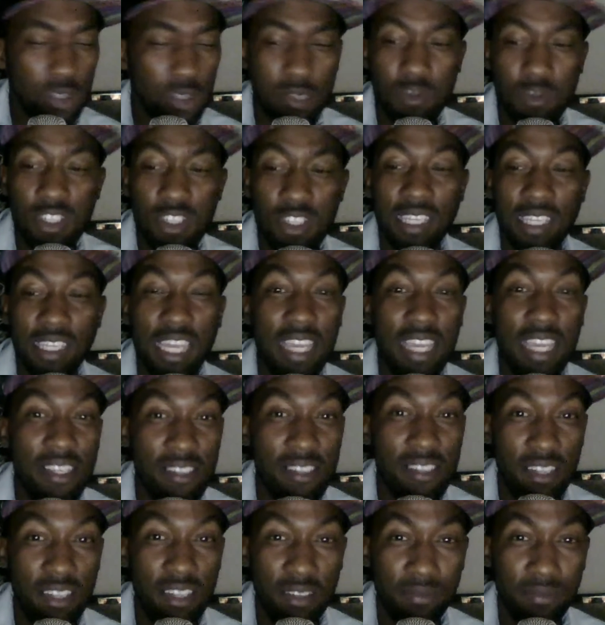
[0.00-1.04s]
I'm just
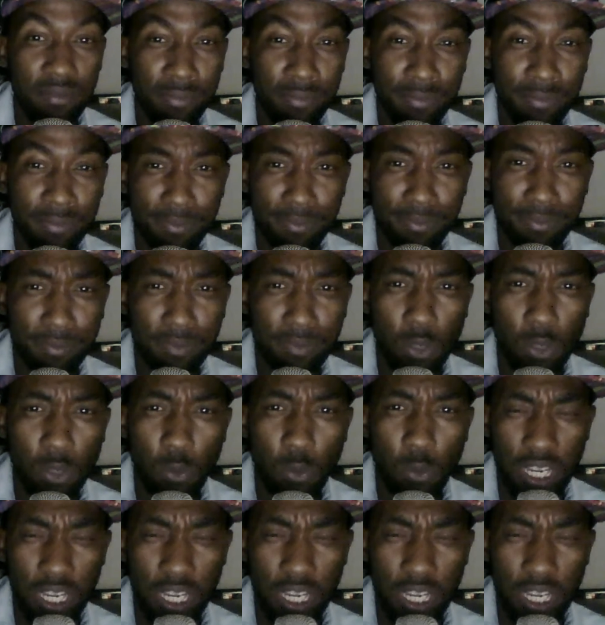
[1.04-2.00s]
lazy when